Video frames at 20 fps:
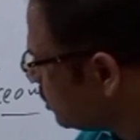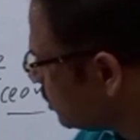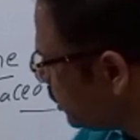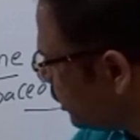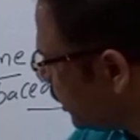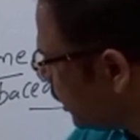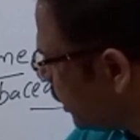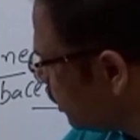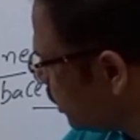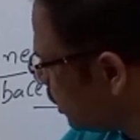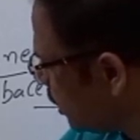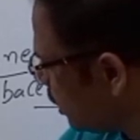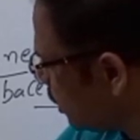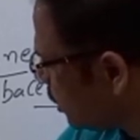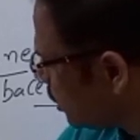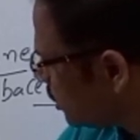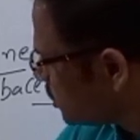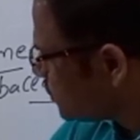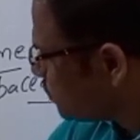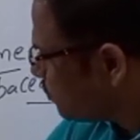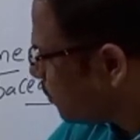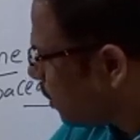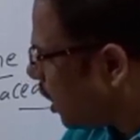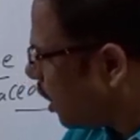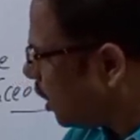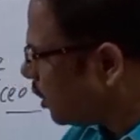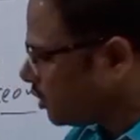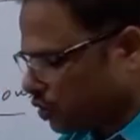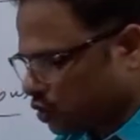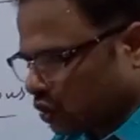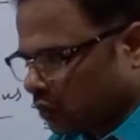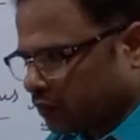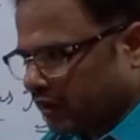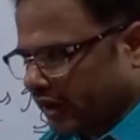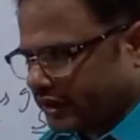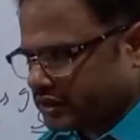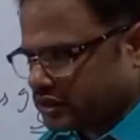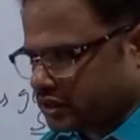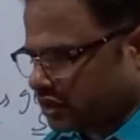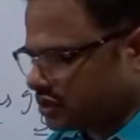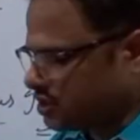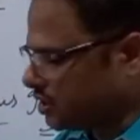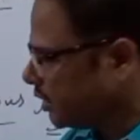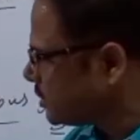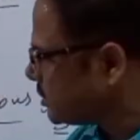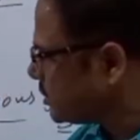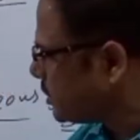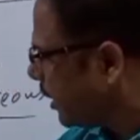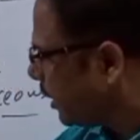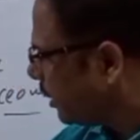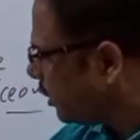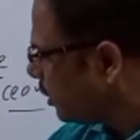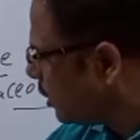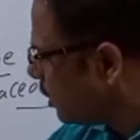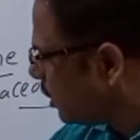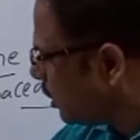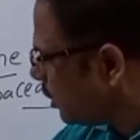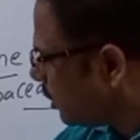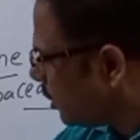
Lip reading: Here, a small tube-like structure is there.